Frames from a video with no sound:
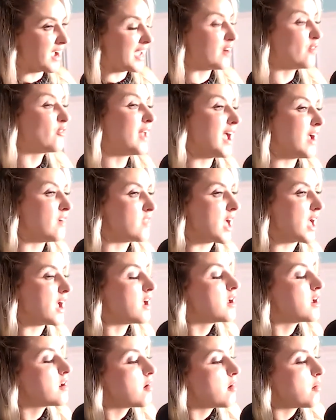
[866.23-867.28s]
I don't have that.
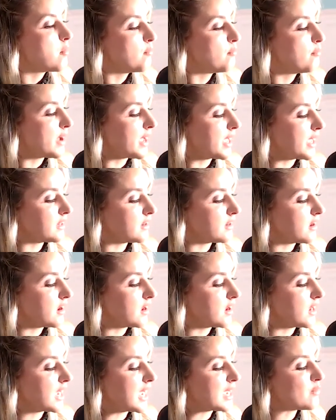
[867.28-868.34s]
But
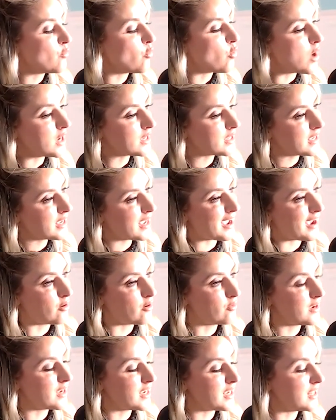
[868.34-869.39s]
I'm walking
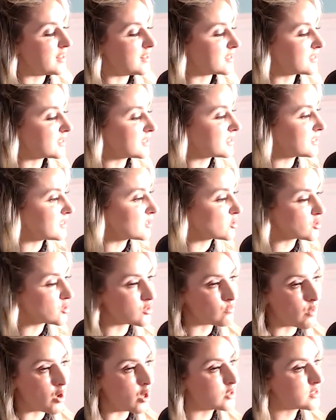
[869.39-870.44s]
out in the
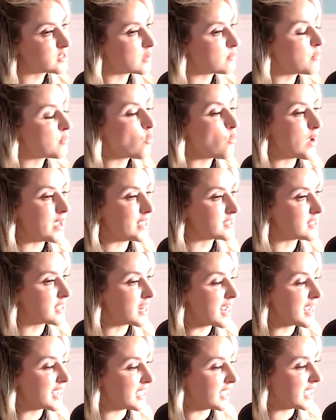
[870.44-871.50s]
small, simple ways that
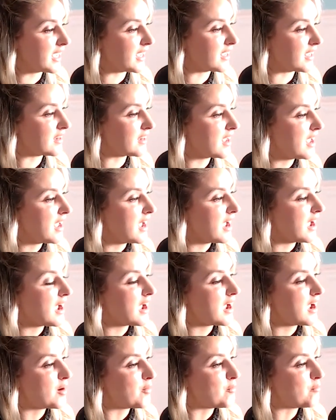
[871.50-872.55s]
I can,
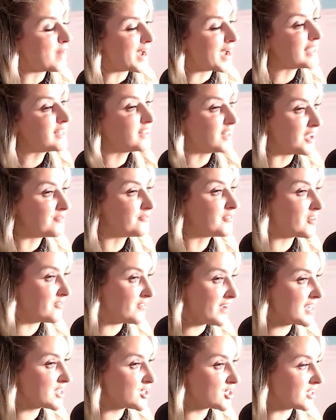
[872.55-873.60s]
my love for
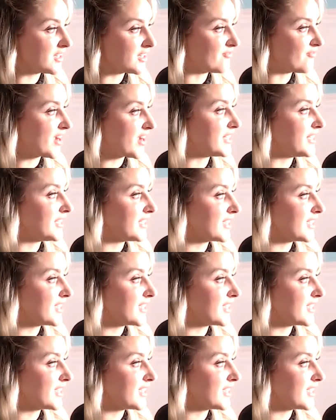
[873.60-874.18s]
fashion, finding